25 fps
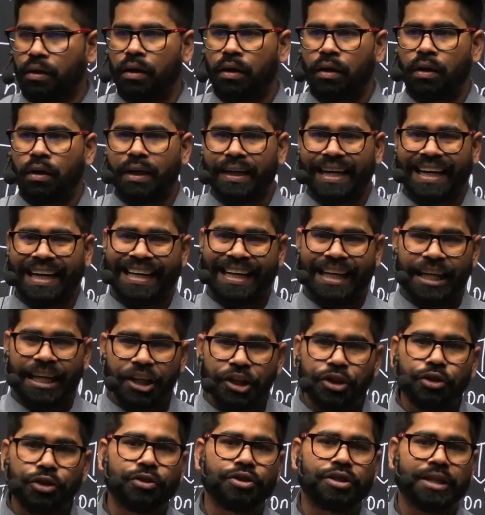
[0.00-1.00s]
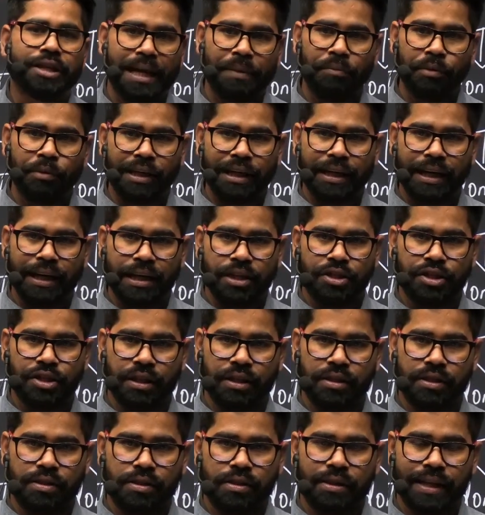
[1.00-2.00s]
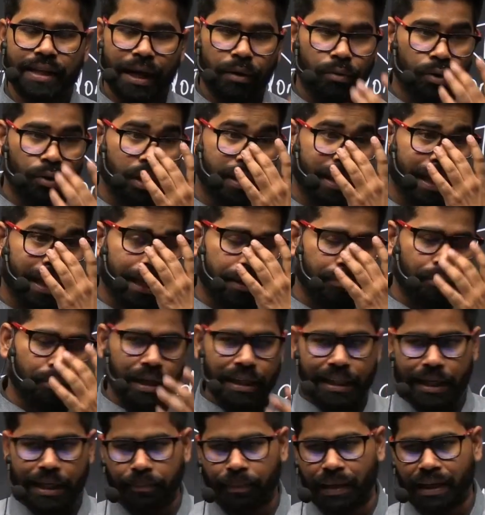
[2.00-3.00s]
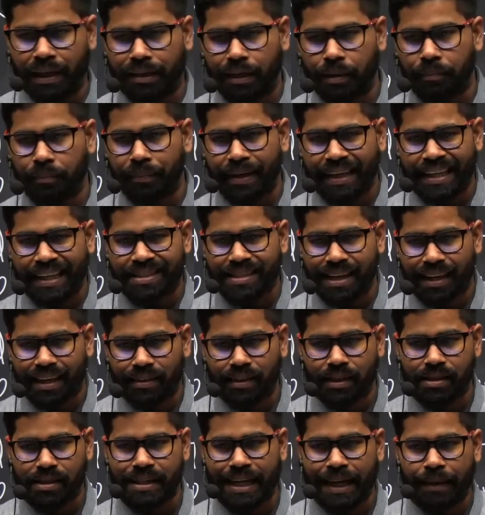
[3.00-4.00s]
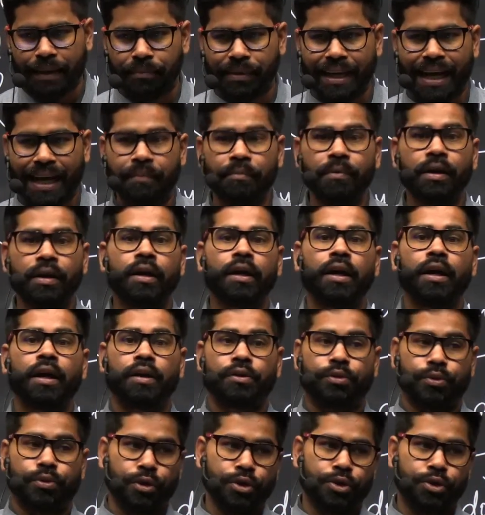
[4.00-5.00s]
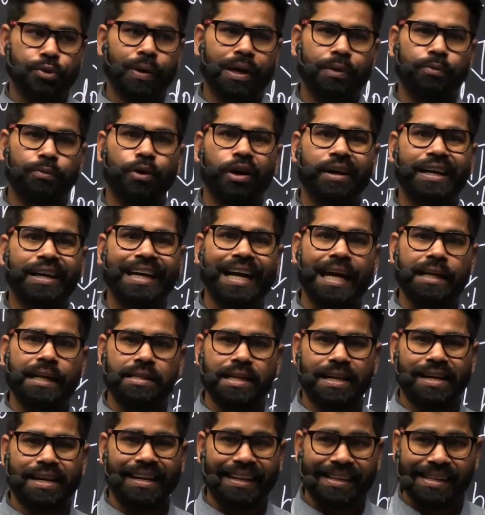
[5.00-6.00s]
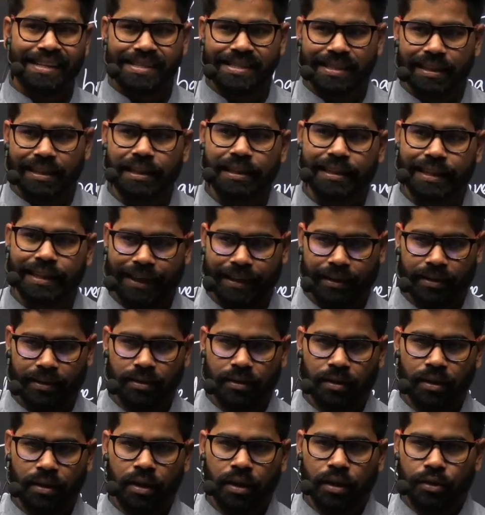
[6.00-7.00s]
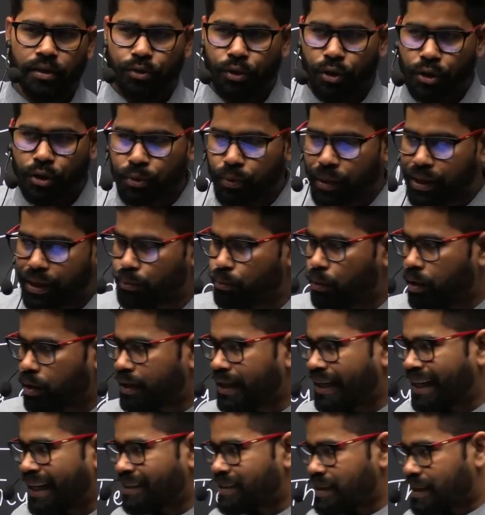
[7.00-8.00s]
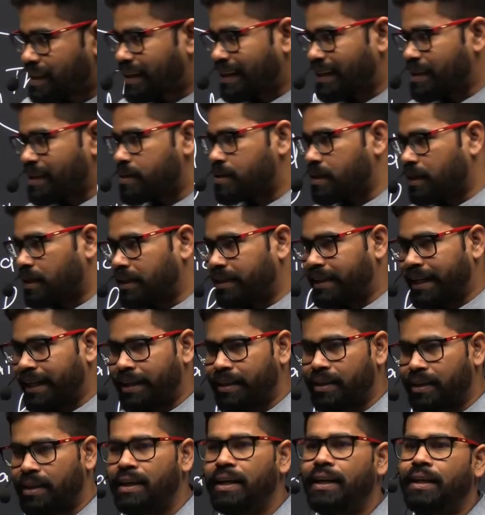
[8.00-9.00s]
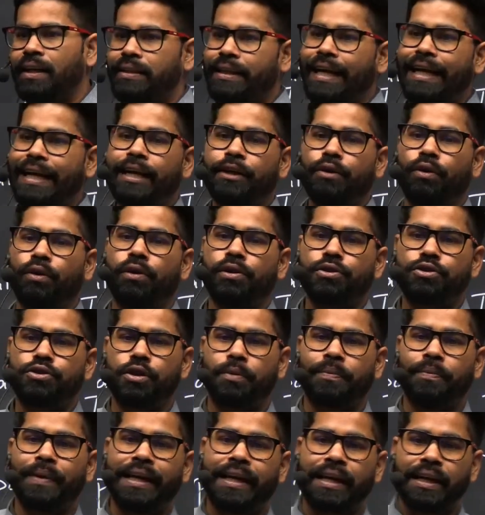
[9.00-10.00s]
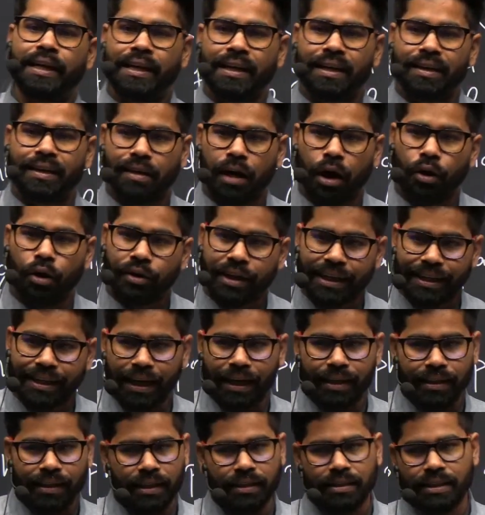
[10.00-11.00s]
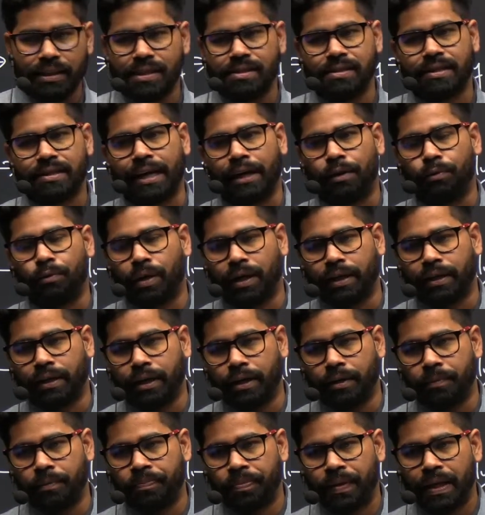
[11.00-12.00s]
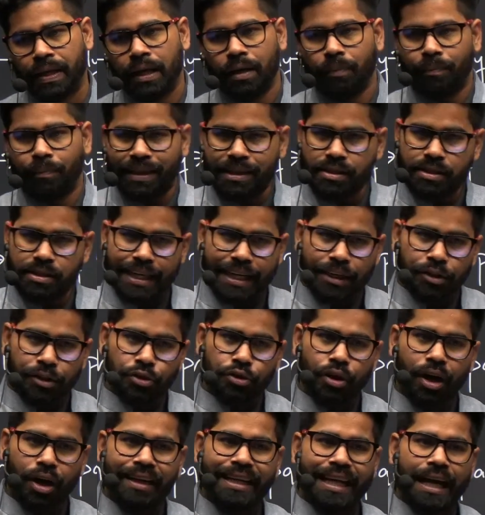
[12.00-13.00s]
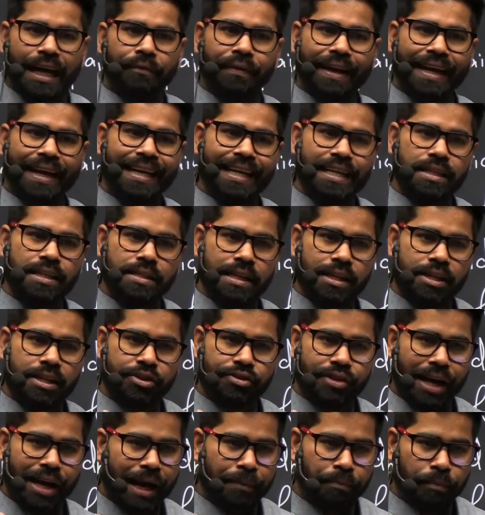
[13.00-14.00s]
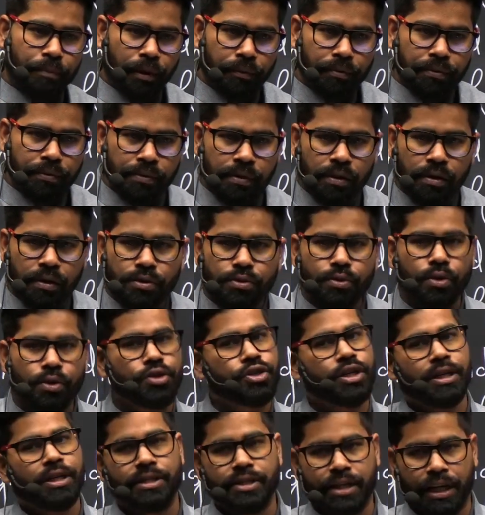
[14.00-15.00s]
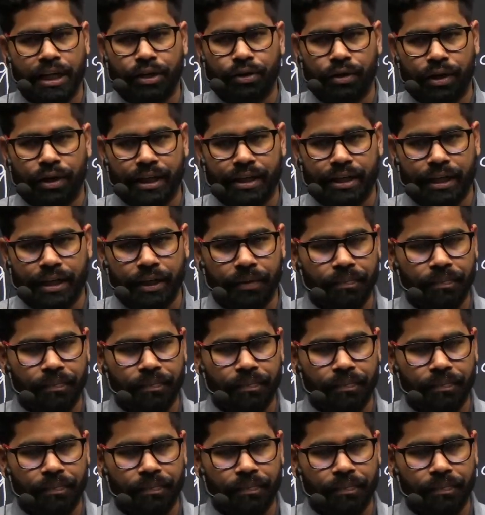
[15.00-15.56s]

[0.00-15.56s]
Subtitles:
getting huge remunerations. They are working in multiple companies at the same time. Those who are working as a consultant, those who are working as a consultant, they can also be counted under this gig worker. Means they do not have any such type of social security.